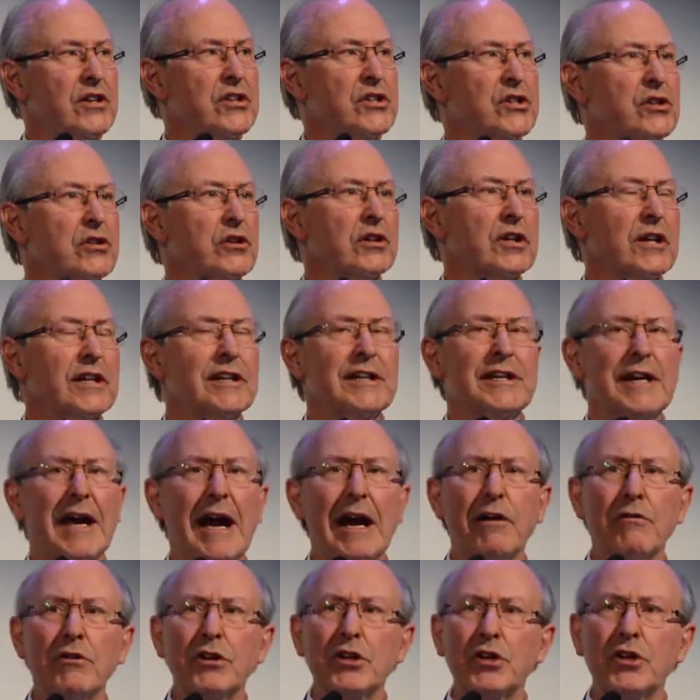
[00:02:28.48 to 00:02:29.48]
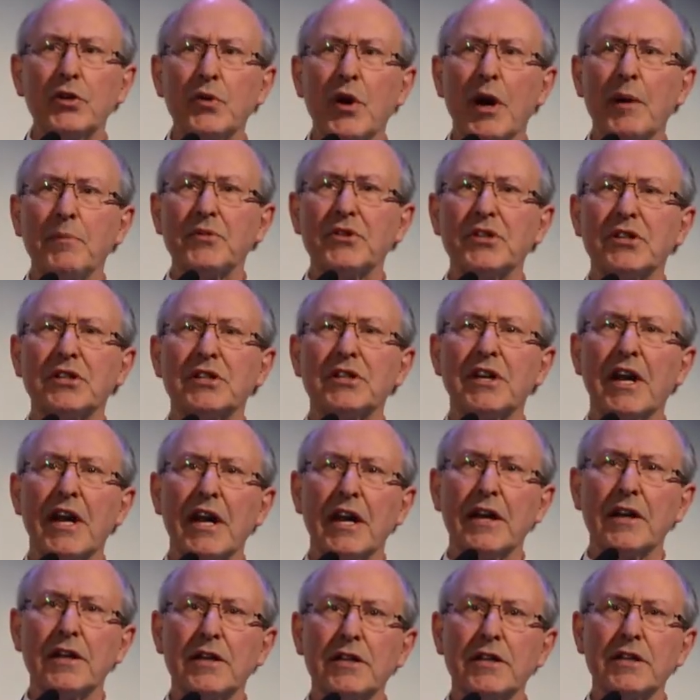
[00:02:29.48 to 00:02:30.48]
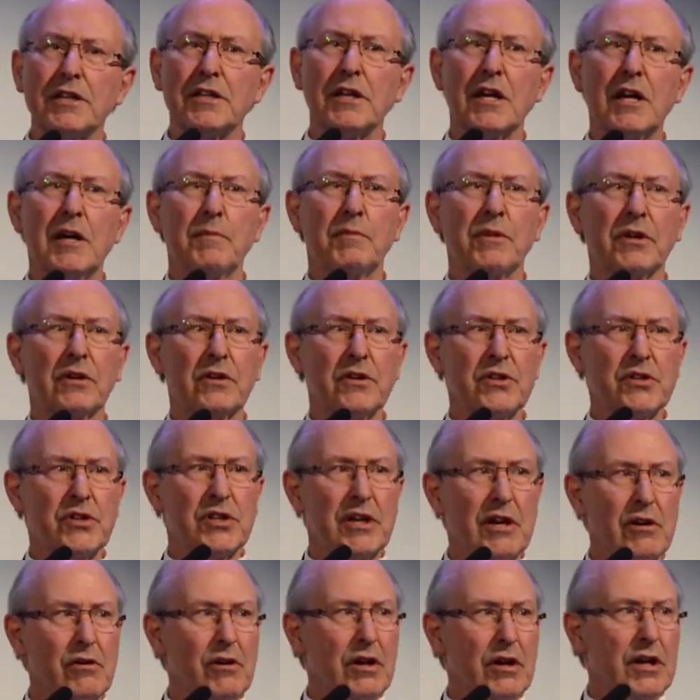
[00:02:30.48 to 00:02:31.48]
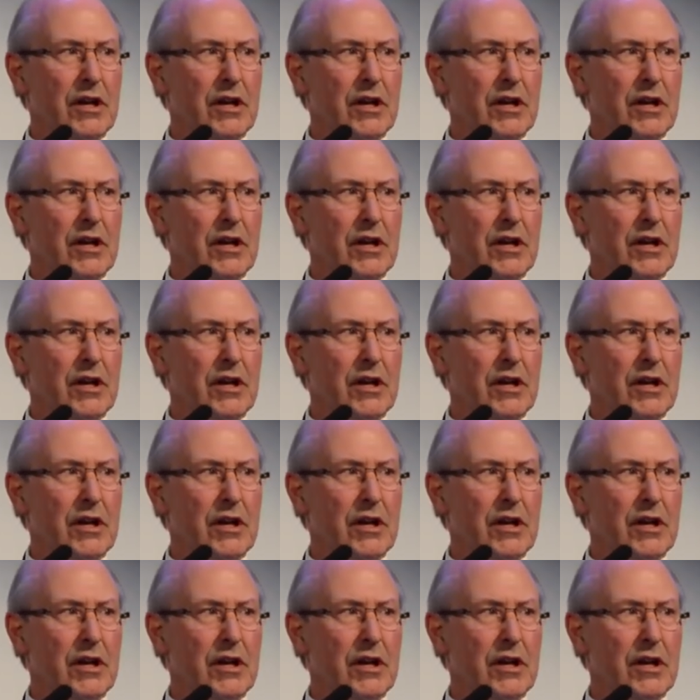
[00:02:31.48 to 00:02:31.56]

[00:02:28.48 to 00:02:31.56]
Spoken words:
Will the home be suitable for us? Will